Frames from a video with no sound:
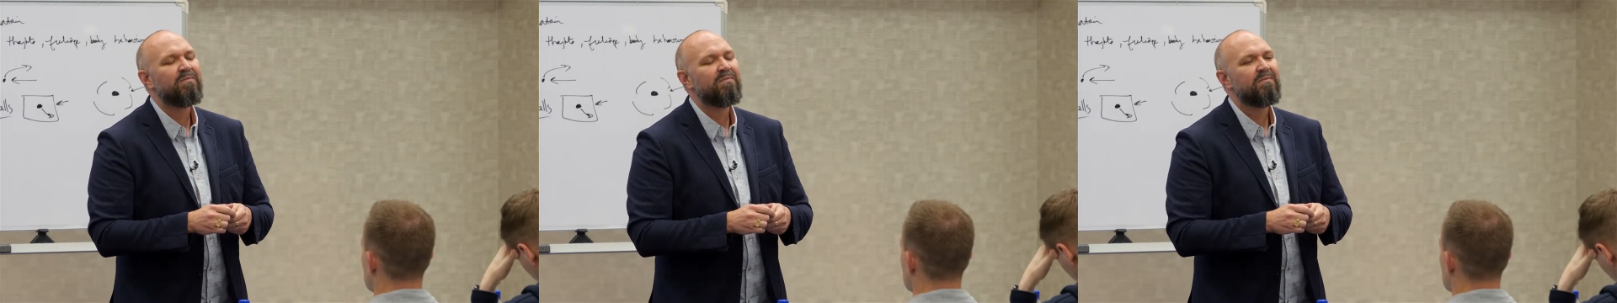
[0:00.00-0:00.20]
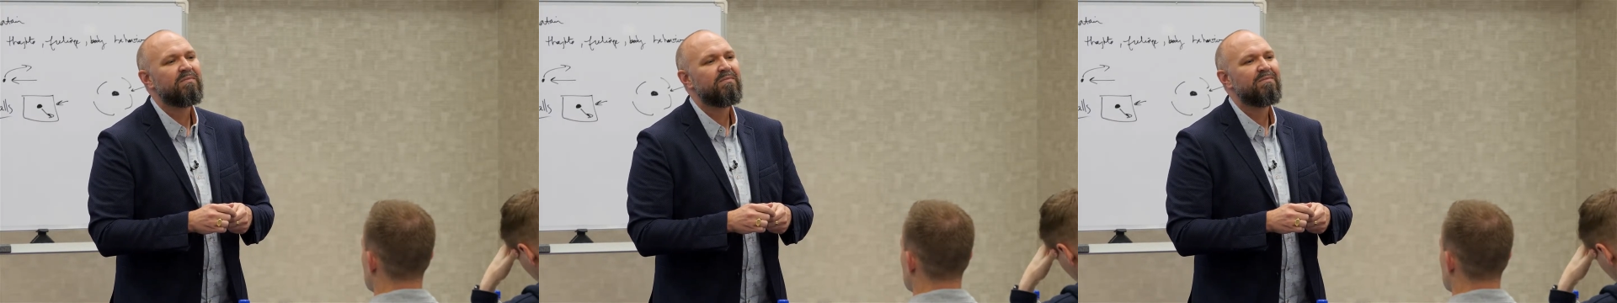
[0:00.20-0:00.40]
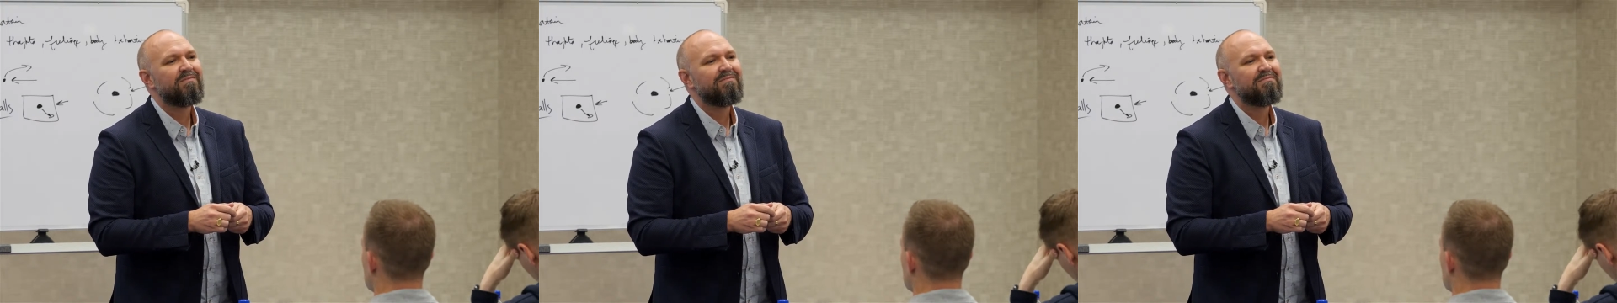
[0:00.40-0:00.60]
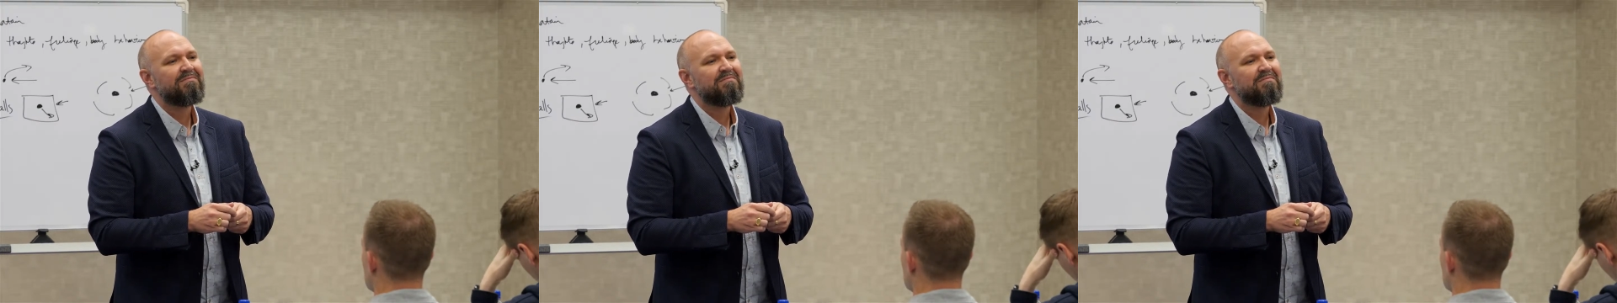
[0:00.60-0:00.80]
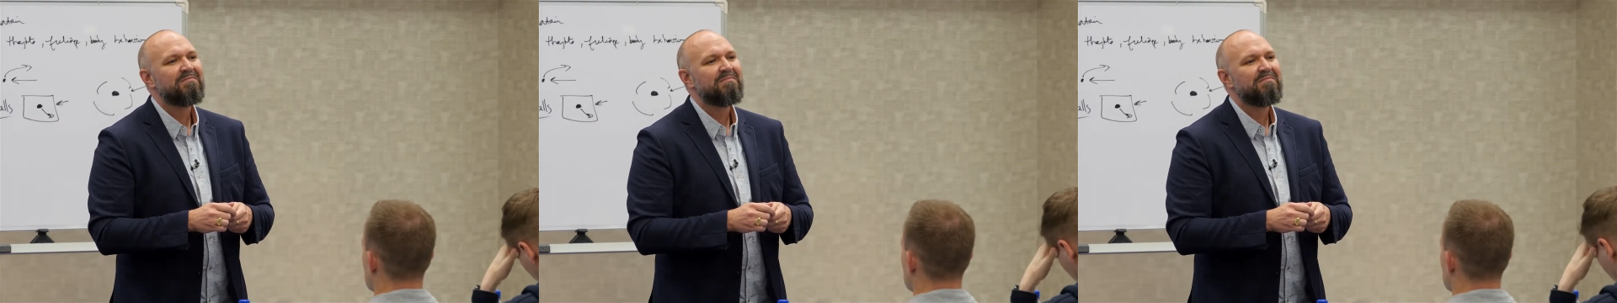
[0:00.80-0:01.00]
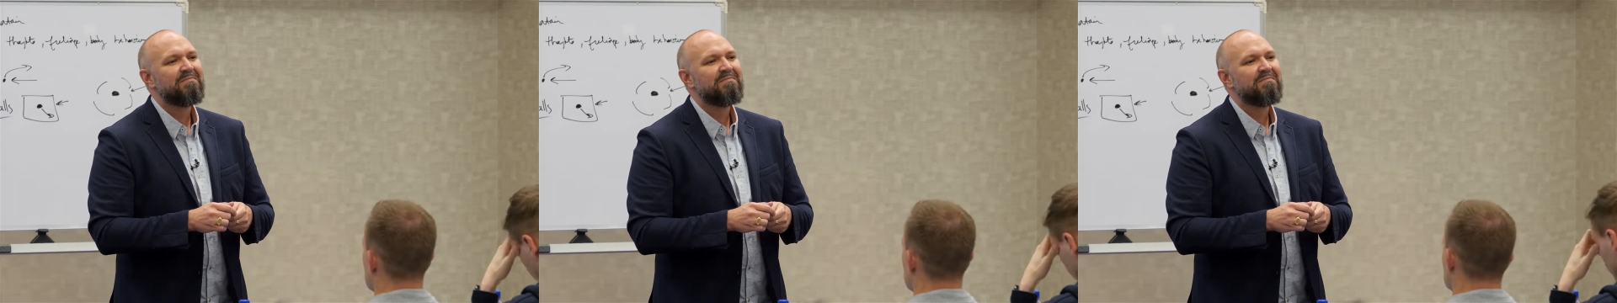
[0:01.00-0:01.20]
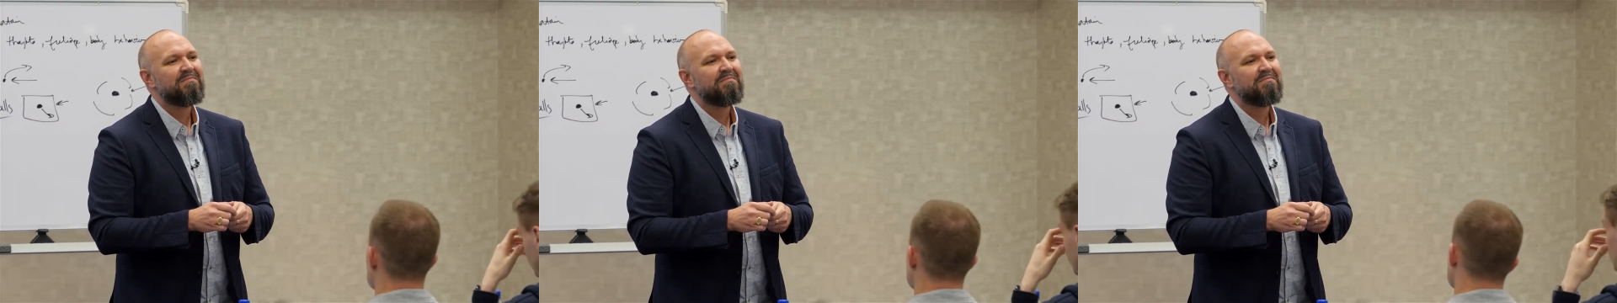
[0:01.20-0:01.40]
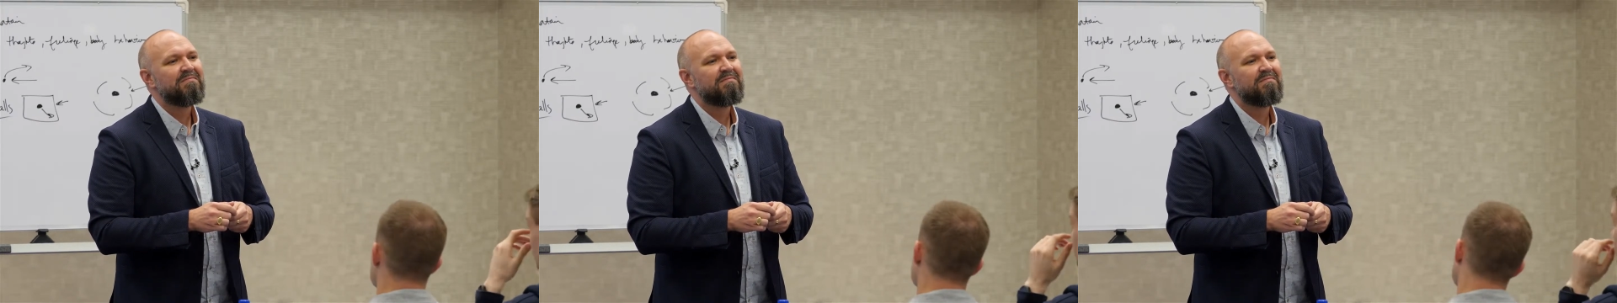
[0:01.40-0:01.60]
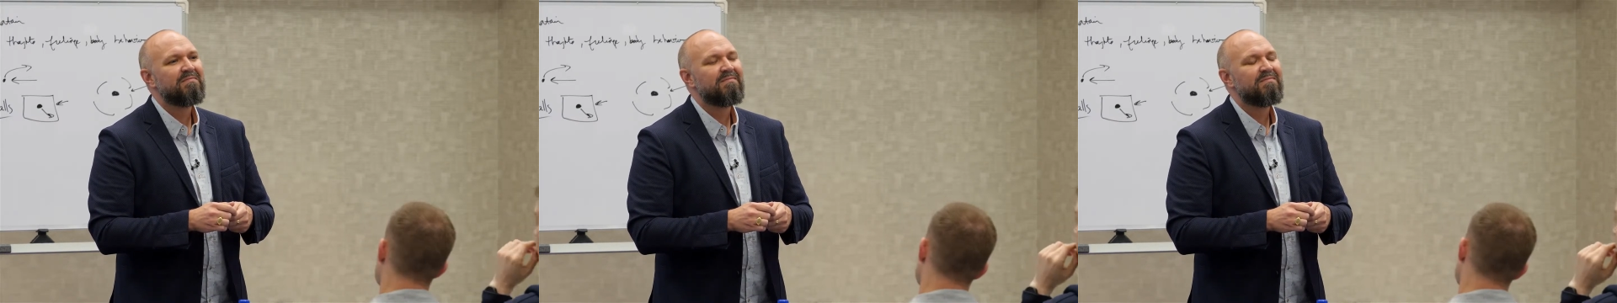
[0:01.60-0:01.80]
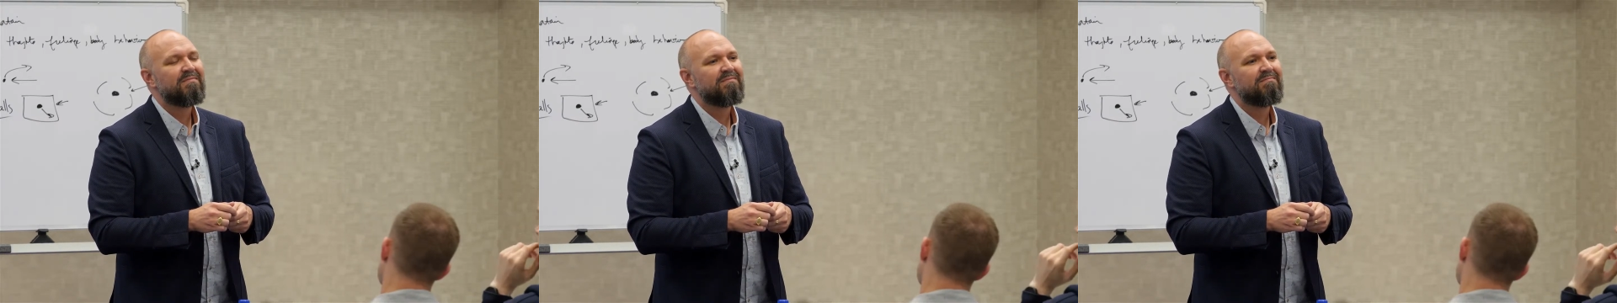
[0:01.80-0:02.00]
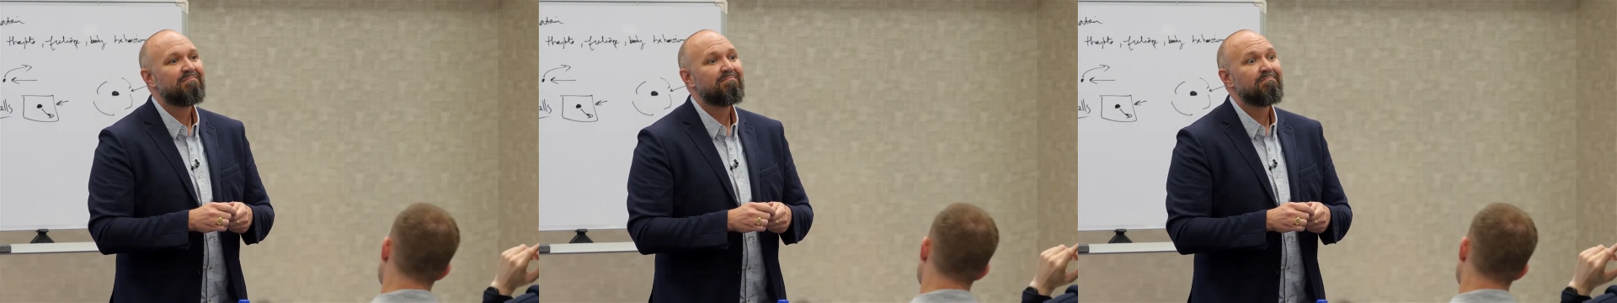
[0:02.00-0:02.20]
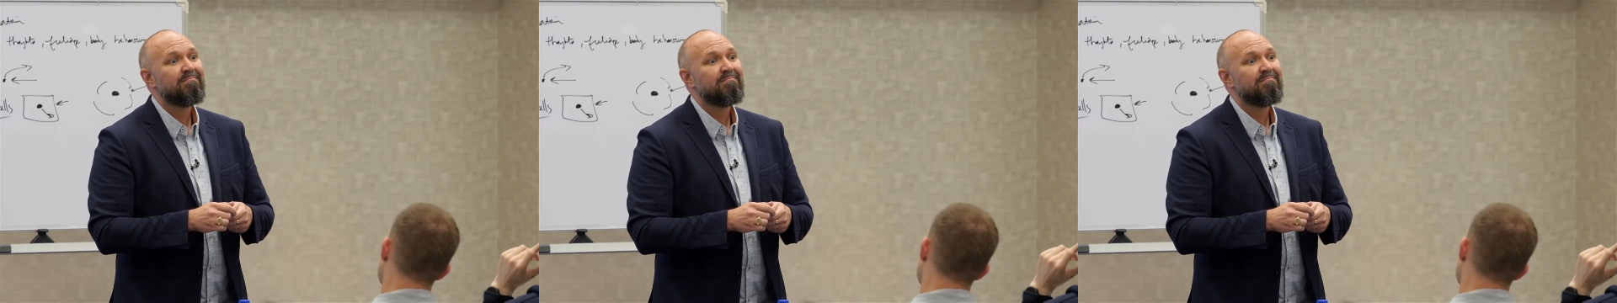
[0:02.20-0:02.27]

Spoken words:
[no speech]